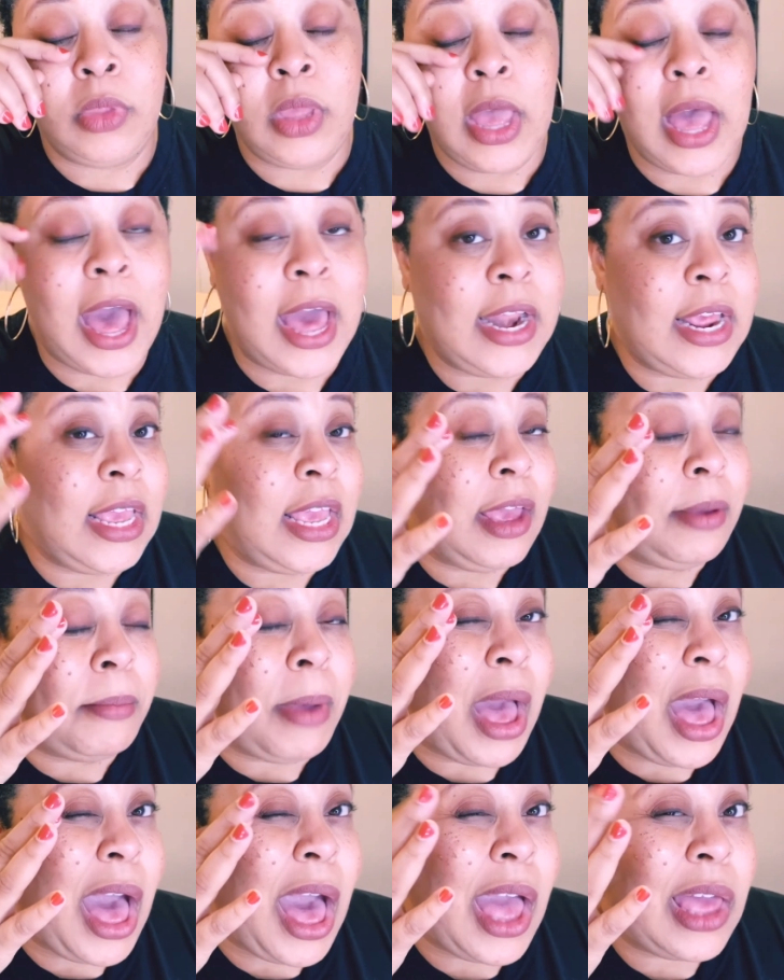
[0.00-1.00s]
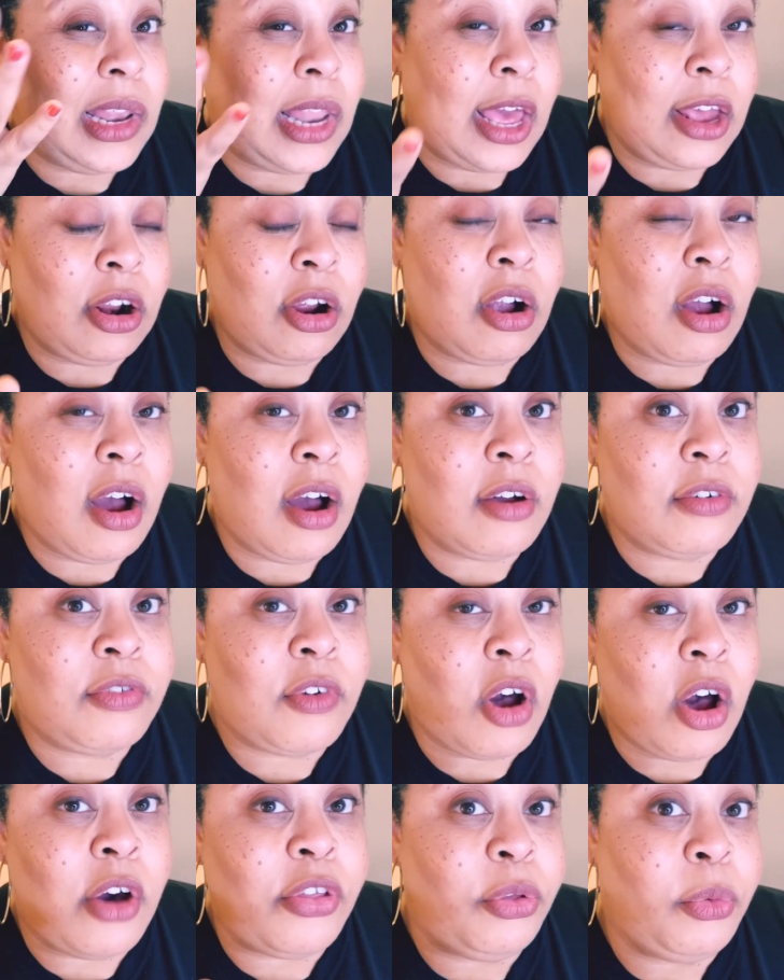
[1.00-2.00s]
I didn't get my eyeliner off
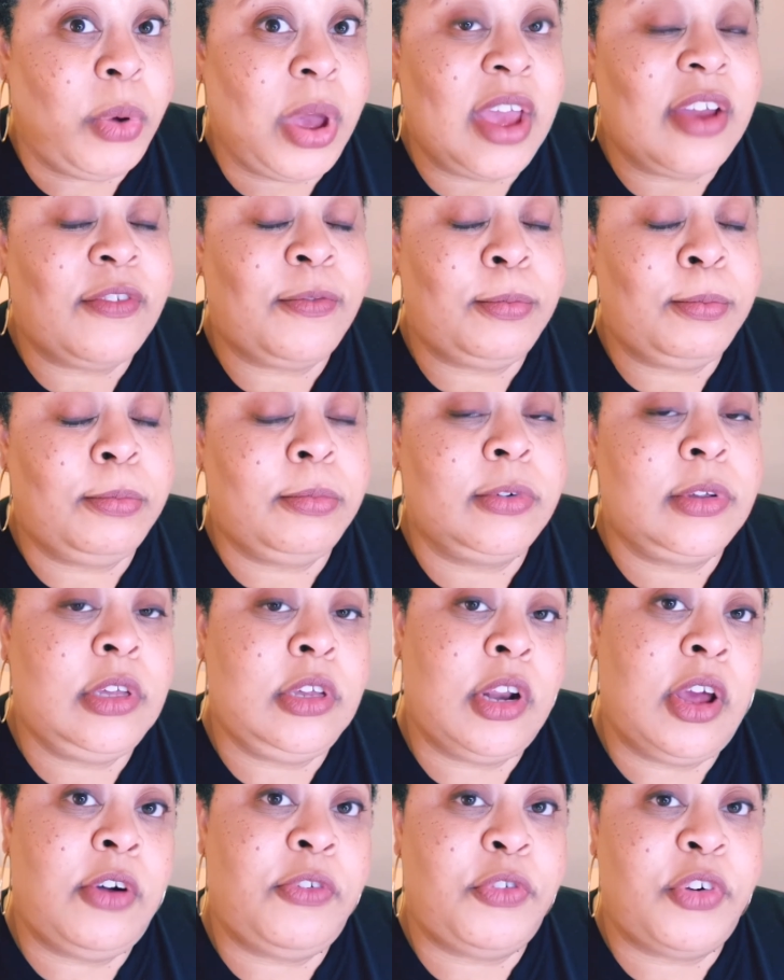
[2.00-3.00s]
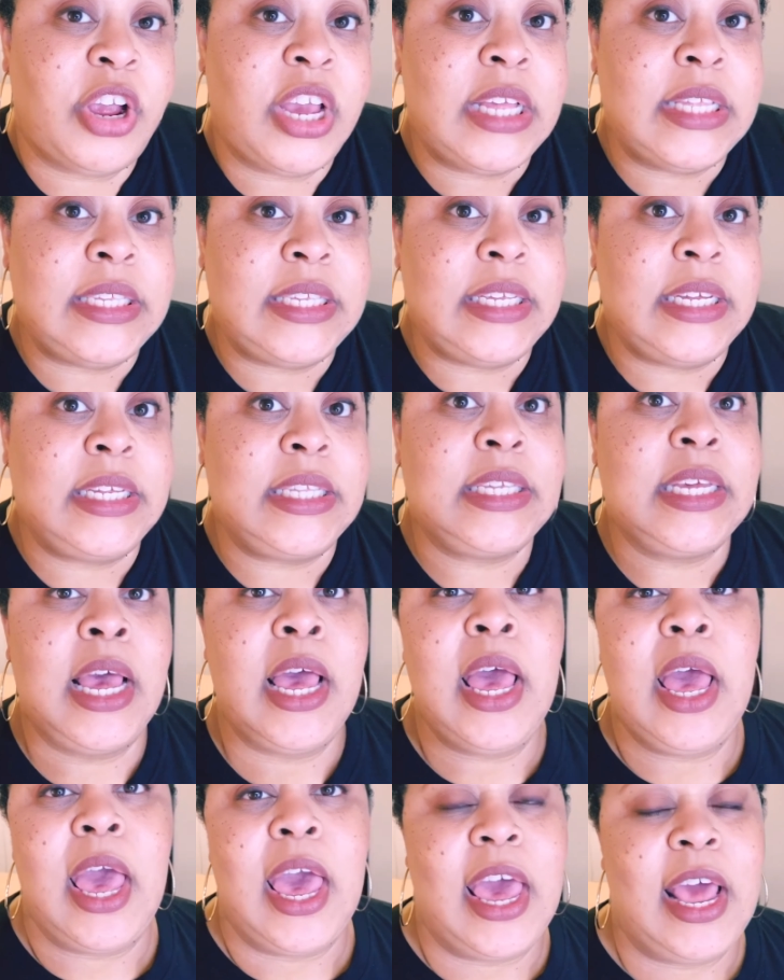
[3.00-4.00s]
all the way, you know, for instance,
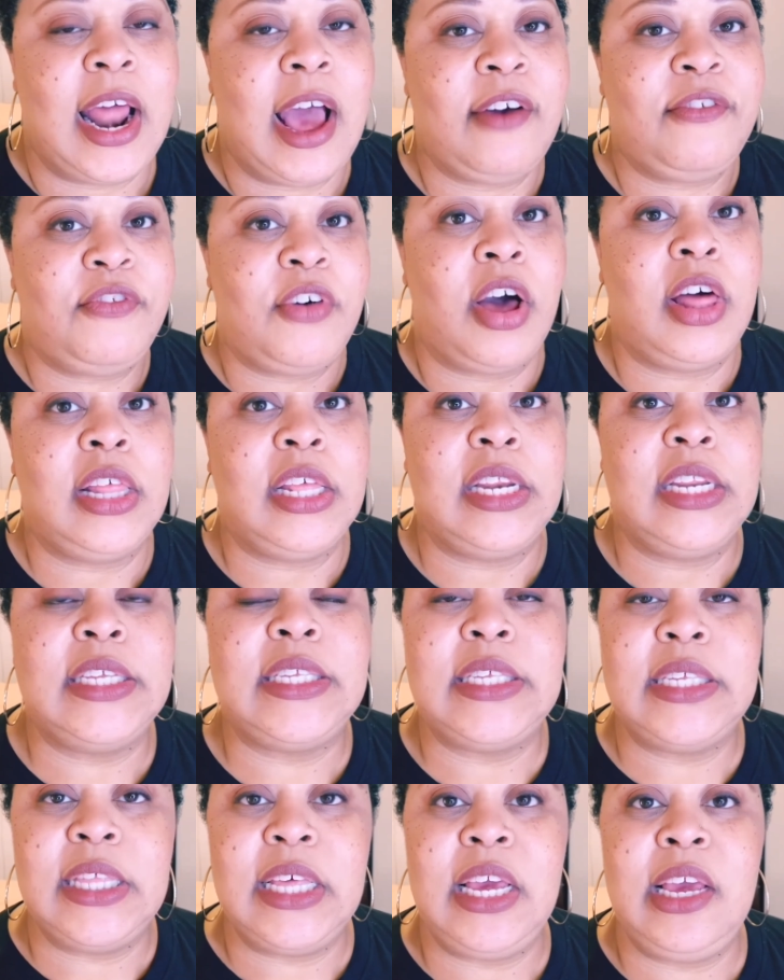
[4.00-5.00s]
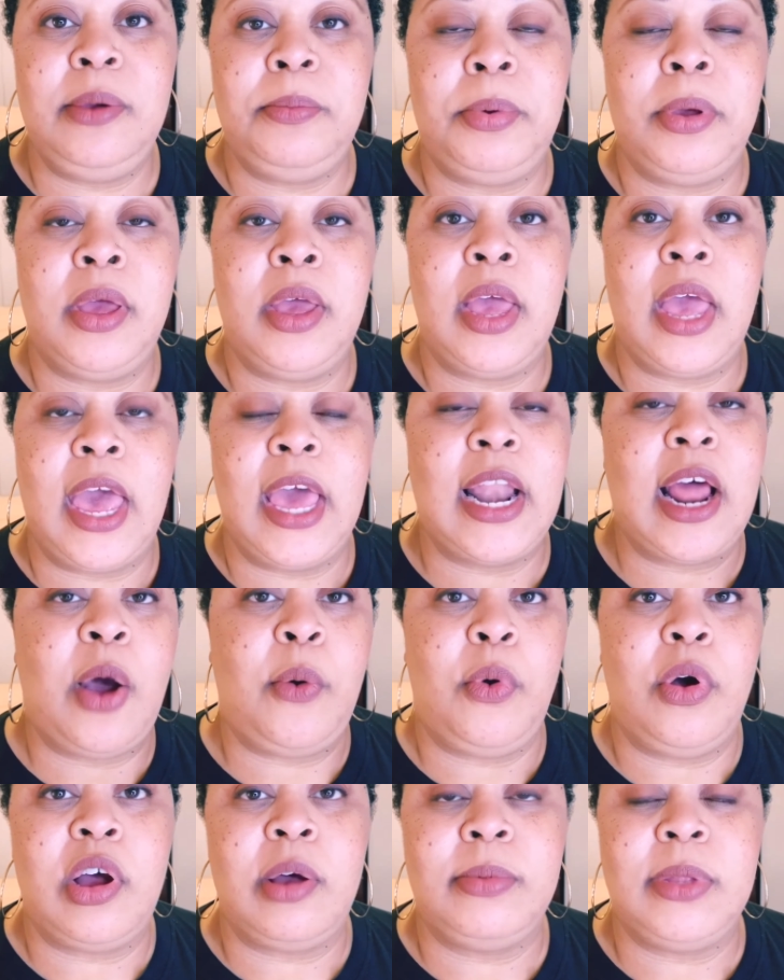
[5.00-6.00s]
and I've fallen asleep and I
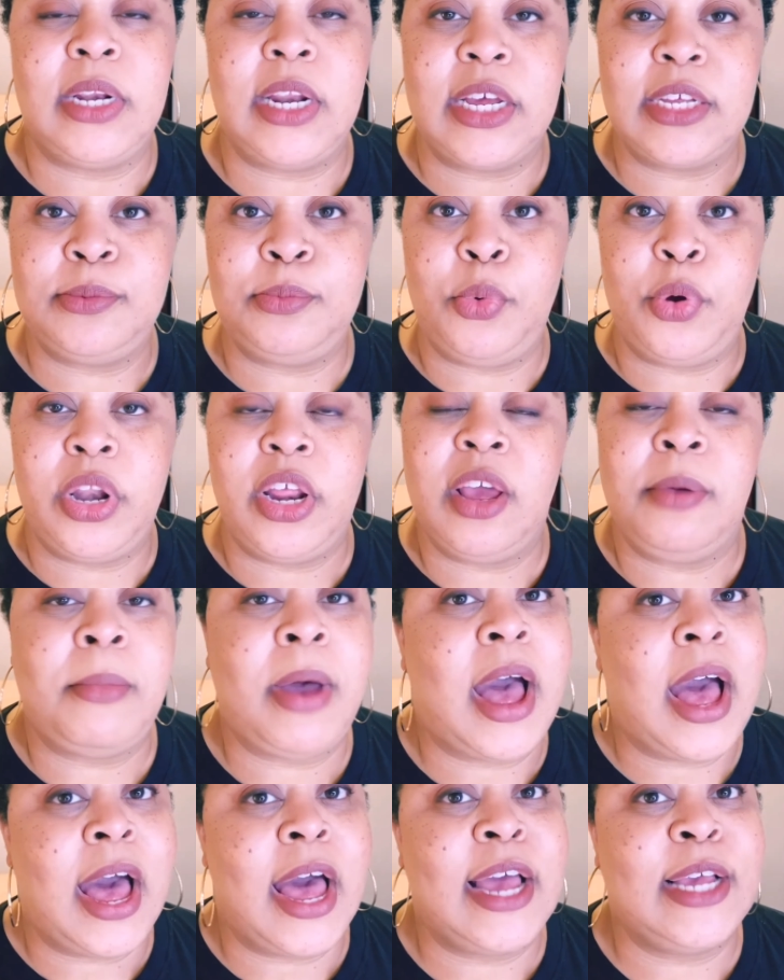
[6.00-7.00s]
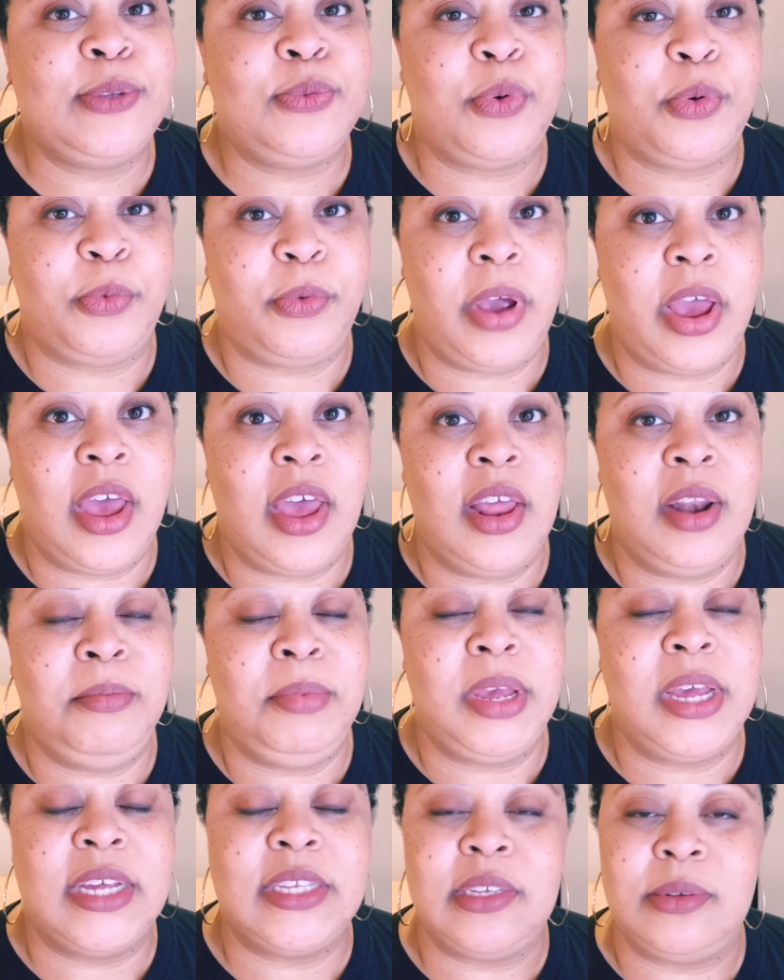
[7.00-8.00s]
woke up the next morning and my eyes were red
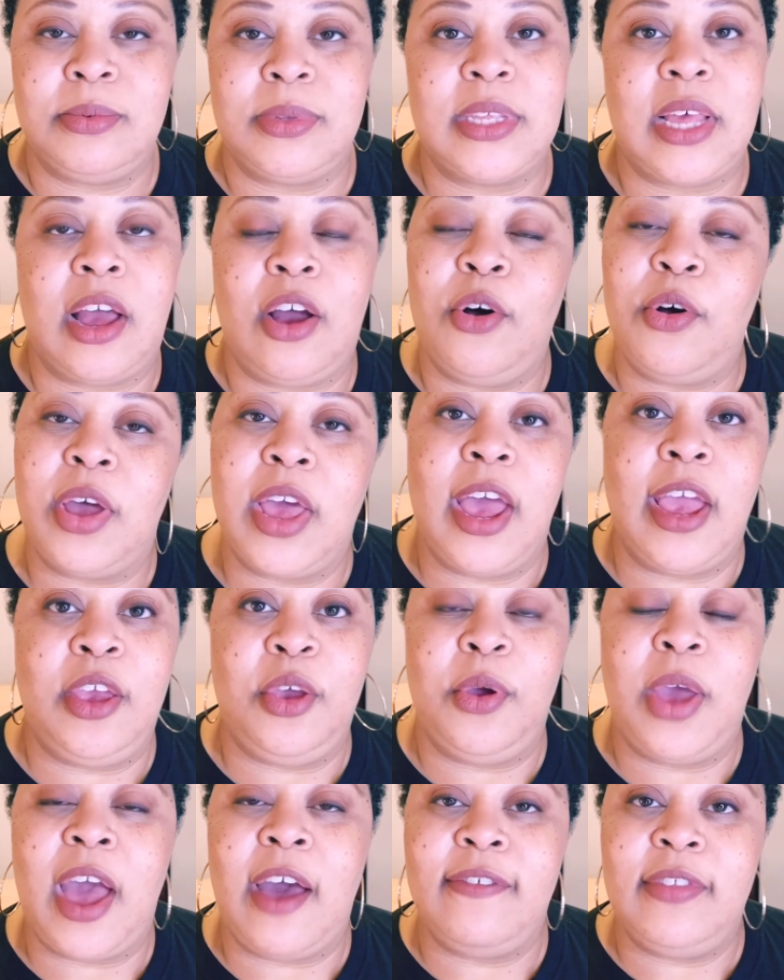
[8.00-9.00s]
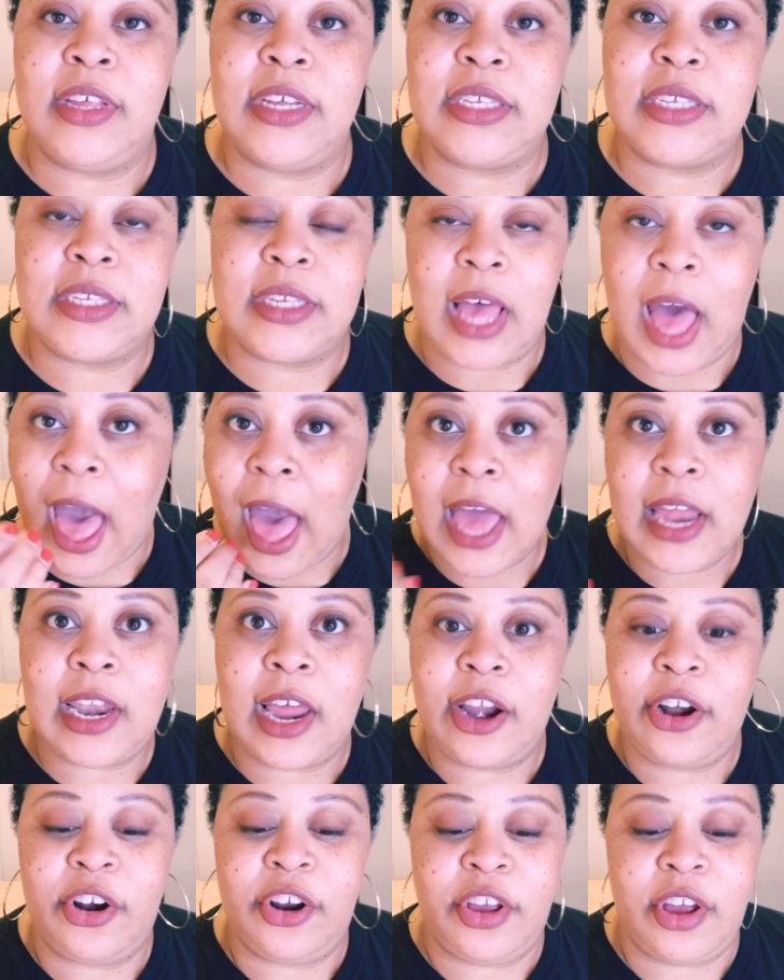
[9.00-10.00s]
because it was like, okay, you have this
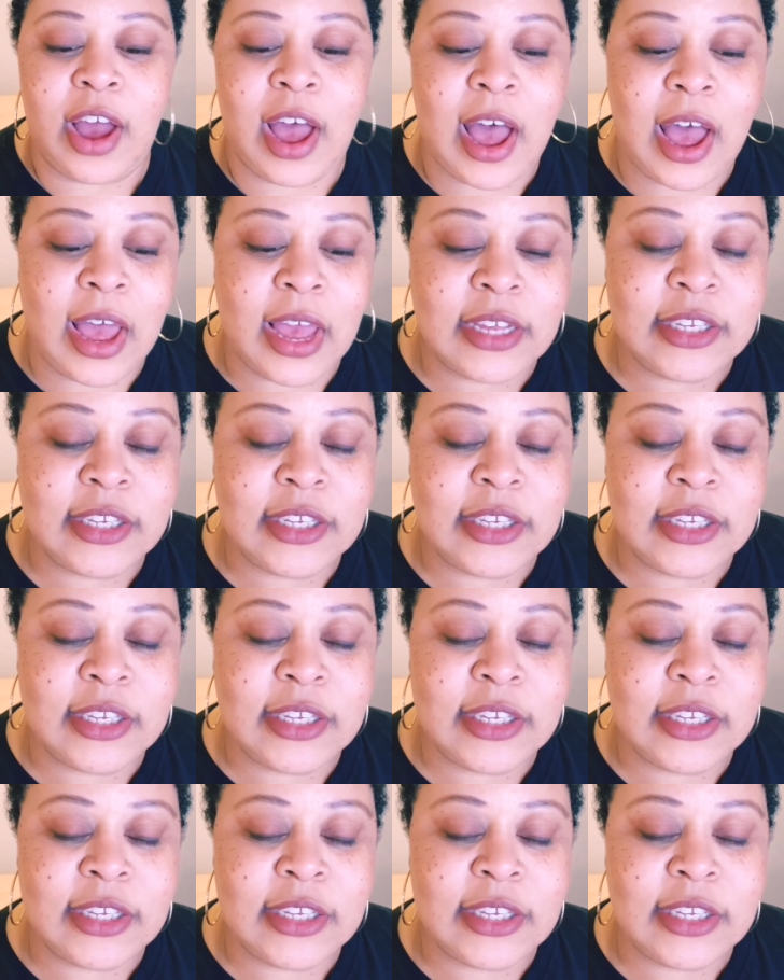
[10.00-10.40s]
eyeliner in your eye.